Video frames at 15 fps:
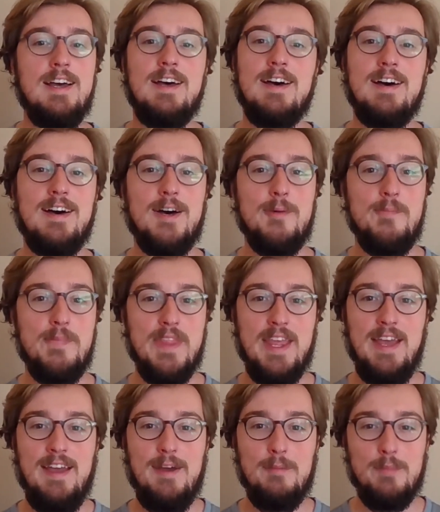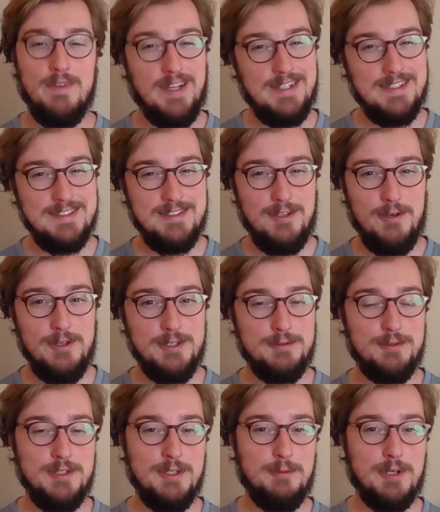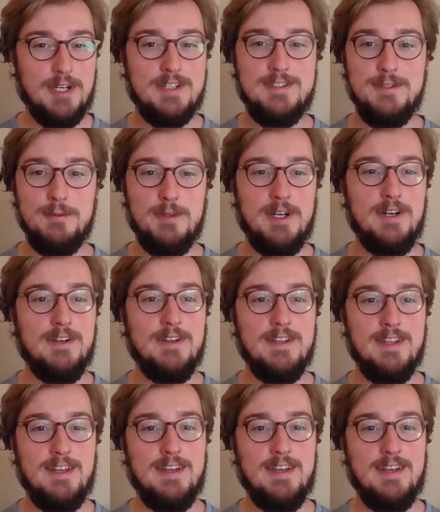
But that doesn't always really work too well.